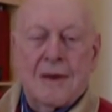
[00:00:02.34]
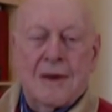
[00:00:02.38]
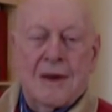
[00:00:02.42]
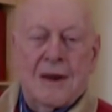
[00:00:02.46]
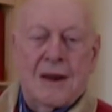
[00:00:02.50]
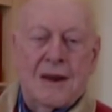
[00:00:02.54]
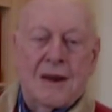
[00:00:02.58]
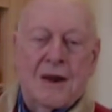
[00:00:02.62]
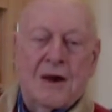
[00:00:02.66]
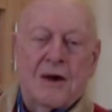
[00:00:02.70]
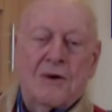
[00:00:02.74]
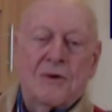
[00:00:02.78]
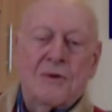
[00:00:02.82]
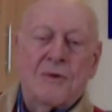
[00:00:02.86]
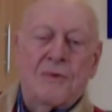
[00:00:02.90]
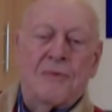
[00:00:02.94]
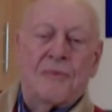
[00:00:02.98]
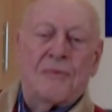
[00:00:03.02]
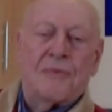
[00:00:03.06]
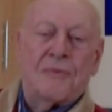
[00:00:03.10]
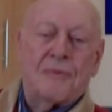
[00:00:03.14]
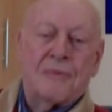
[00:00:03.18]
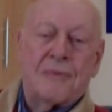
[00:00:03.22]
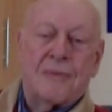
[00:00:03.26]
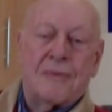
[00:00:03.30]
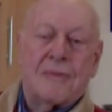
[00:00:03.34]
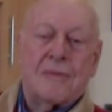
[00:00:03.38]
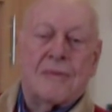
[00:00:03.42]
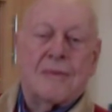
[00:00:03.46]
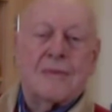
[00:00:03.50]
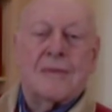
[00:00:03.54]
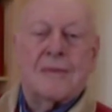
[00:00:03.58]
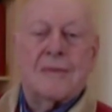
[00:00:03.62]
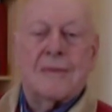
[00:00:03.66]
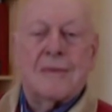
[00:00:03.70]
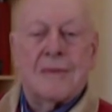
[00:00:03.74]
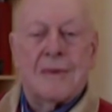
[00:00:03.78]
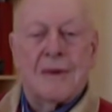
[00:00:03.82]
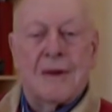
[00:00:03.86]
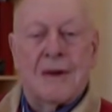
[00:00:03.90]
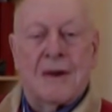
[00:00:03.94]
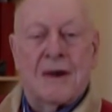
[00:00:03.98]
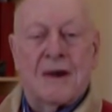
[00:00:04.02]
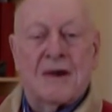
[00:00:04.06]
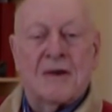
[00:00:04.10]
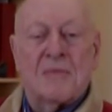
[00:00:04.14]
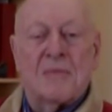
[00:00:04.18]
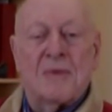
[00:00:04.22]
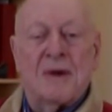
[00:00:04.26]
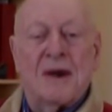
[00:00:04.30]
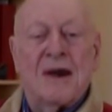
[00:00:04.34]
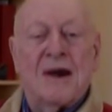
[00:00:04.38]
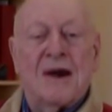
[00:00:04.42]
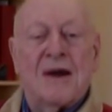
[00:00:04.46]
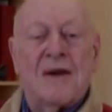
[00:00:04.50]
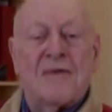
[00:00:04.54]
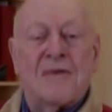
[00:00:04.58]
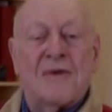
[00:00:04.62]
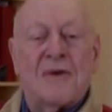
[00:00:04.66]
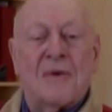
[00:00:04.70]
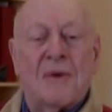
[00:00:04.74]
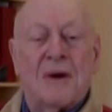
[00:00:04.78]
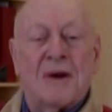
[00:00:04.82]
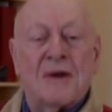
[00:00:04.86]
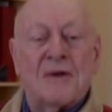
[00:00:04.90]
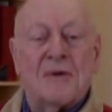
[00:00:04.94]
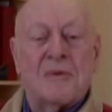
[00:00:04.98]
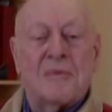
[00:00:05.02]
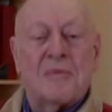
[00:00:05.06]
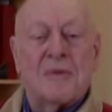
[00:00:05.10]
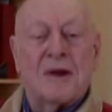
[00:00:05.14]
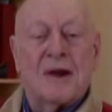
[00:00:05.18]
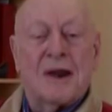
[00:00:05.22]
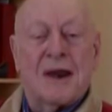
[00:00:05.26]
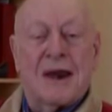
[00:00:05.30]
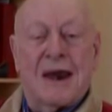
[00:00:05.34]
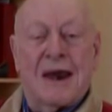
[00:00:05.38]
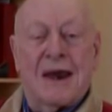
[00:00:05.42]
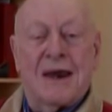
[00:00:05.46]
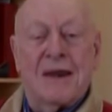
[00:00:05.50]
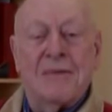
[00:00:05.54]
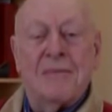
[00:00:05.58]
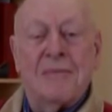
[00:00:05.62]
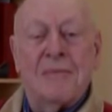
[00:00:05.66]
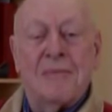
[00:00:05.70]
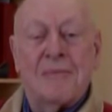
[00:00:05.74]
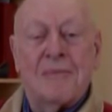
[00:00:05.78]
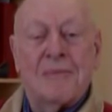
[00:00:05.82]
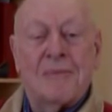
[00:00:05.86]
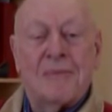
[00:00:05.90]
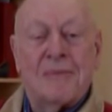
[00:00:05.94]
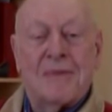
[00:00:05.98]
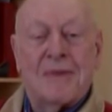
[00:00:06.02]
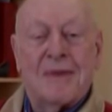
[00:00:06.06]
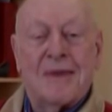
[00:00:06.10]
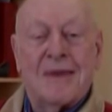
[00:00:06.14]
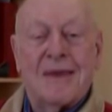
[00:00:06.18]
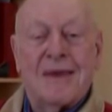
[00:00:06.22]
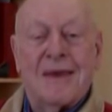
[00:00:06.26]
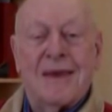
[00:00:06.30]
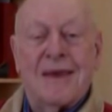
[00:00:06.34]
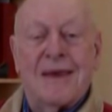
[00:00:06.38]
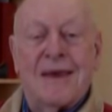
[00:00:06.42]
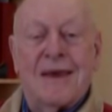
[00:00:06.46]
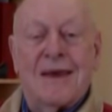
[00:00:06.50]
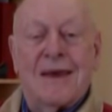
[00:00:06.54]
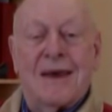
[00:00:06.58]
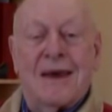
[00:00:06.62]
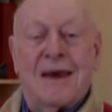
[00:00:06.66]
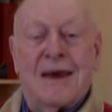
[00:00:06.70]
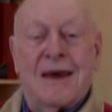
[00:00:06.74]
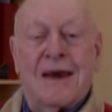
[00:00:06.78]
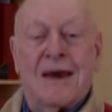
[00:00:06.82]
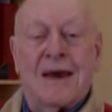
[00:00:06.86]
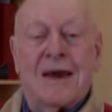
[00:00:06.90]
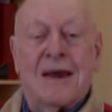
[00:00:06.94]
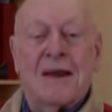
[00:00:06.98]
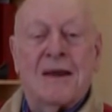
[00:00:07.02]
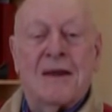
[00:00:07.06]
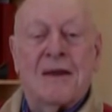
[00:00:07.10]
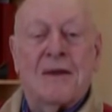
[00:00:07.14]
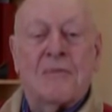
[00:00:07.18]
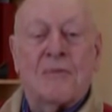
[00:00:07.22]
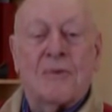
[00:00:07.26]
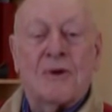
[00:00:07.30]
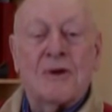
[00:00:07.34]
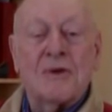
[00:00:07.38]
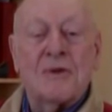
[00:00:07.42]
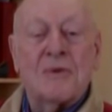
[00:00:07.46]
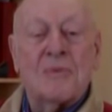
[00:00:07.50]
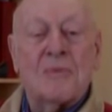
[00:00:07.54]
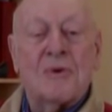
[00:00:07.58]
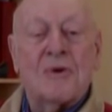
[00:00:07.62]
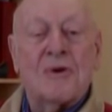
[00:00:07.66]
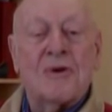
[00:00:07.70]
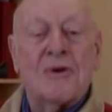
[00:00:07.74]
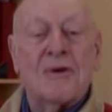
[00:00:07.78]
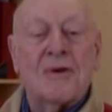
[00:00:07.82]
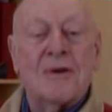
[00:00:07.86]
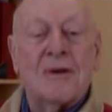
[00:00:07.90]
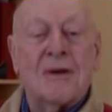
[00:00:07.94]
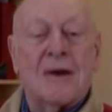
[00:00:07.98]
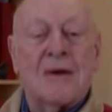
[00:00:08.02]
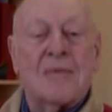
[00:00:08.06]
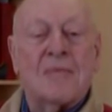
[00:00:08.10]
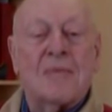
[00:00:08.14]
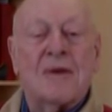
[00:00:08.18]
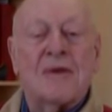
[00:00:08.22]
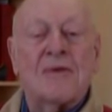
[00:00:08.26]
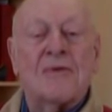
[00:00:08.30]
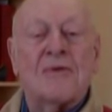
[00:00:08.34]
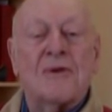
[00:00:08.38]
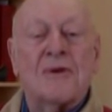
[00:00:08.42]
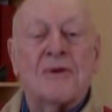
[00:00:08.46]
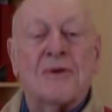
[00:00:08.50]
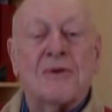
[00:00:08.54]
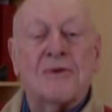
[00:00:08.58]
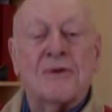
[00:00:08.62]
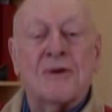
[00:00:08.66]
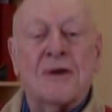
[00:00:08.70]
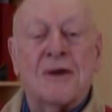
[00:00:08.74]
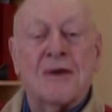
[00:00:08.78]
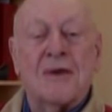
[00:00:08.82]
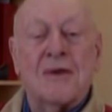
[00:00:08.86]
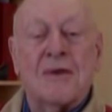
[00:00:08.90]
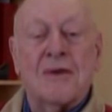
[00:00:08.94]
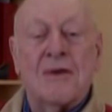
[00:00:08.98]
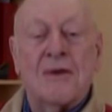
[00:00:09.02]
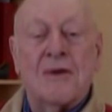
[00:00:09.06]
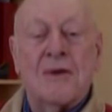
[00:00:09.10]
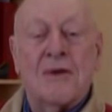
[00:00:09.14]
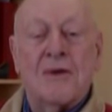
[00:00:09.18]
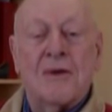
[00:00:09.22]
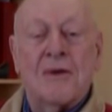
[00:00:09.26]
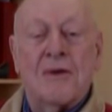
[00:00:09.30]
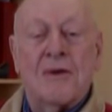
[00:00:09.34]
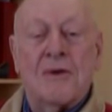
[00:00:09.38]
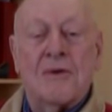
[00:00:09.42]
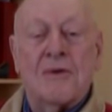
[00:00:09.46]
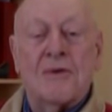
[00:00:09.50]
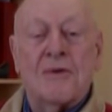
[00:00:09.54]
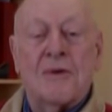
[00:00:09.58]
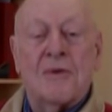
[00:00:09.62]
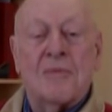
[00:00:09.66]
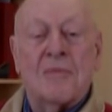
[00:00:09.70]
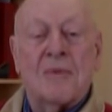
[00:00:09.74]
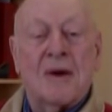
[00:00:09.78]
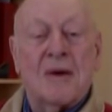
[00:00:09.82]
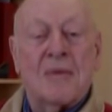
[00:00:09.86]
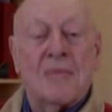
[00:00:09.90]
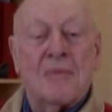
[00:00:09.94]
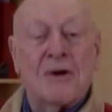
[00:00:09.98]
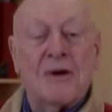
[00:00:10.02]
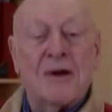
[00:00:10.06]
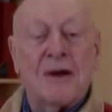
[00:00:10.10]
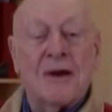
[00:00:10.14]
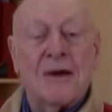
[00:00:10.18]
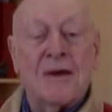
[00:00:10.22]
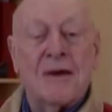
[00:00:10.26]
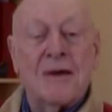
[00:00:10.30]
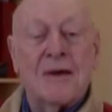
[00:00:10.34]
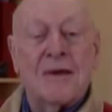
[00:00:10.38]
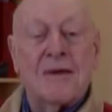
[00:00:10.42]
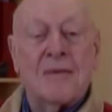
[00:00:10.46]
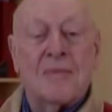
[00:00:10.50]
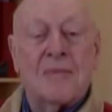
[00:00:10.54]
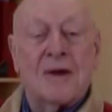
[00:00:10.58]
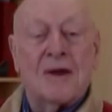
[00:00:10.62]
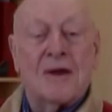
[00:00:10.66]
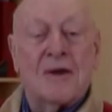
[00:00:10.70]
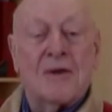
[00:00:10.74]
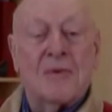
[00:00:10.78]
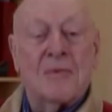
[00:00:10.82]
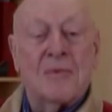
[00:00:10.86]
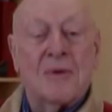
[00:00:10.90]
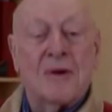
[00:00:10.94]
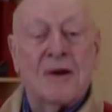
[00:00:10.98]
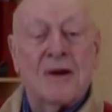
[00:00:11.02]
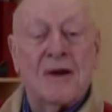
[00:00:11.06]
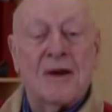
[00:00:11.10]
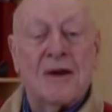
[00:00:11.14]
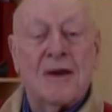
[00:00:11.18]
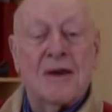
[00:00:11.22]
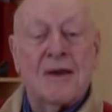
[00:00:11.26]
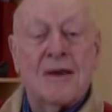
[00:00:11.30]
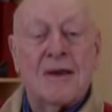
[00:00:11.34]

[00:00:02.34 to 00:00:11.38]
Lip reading: Hello, it's me, Harvey Wasserman again, and once more I'm introducing you to my new book,